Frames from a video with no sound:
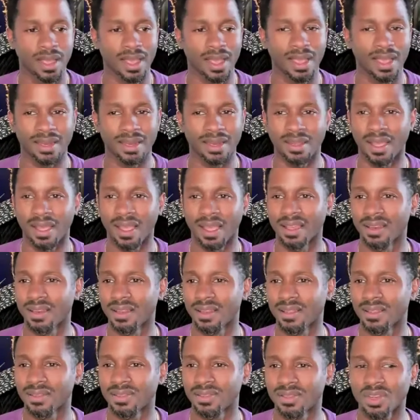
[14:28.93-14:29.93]
and
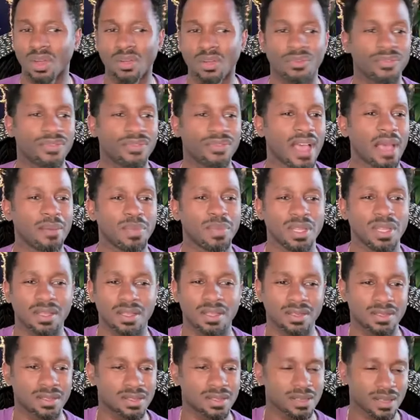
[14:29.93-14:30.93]
and so
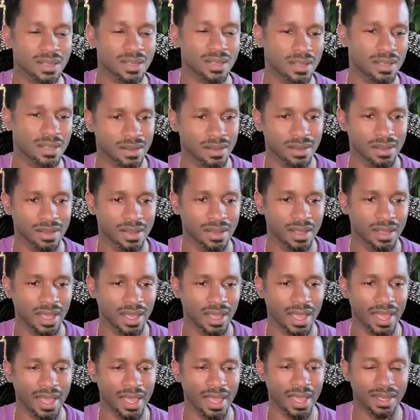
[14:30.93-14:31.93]
fabulously
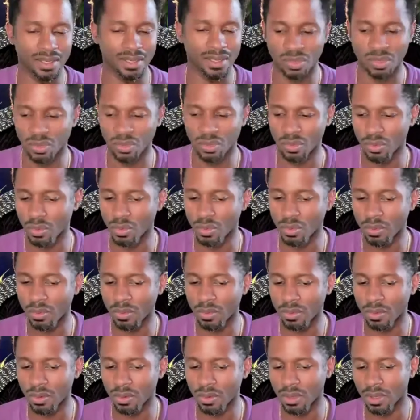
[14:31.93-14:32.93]
and to
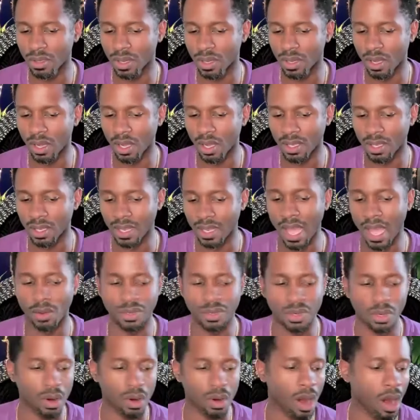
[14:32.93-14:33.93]
allow
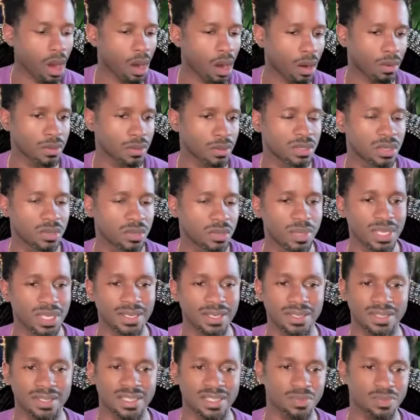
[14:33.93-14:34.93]
your heart to
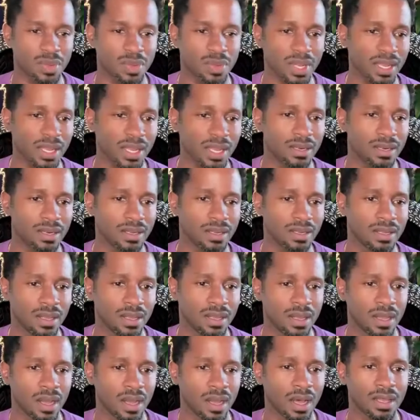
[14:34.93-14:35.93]
be displayed,
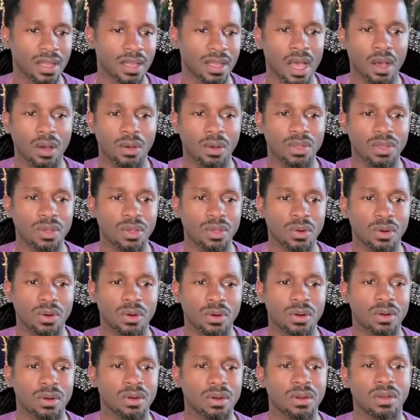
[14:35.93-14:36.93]
allow
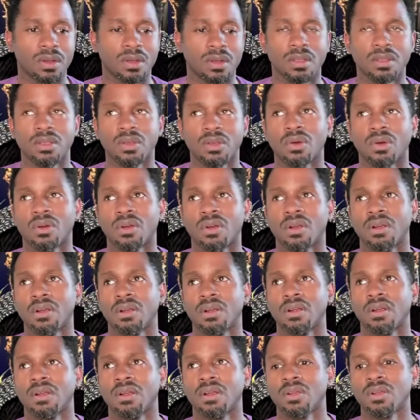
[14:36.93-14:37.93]
your
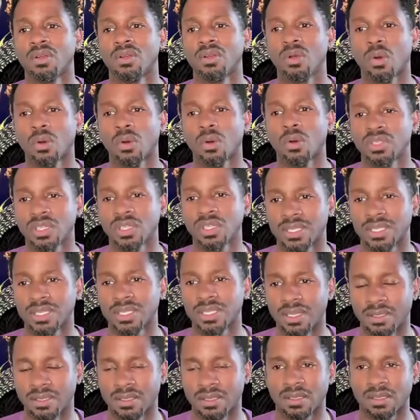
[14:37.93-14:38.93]
your
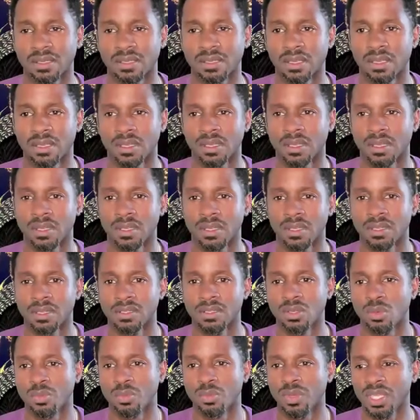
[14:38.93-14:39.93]
gorgeousness
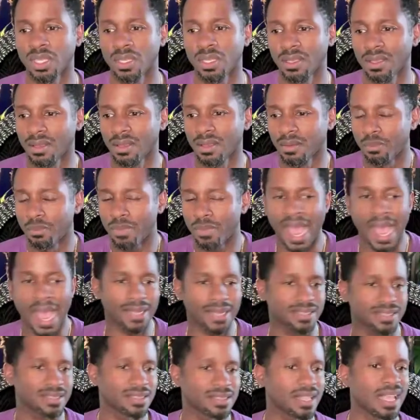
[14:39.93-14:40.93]
to be
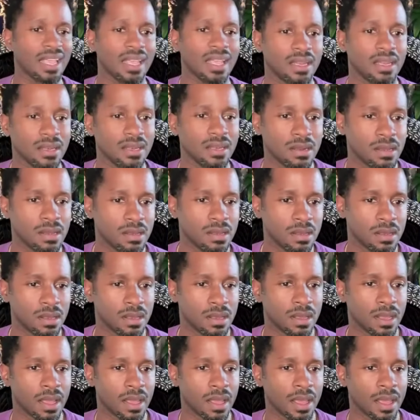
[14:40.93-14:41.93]
basked in
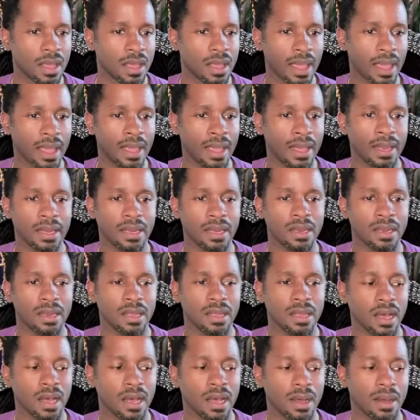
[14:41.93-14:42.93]
and
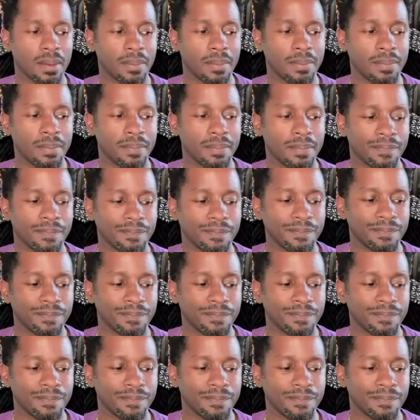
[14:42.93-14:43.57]
um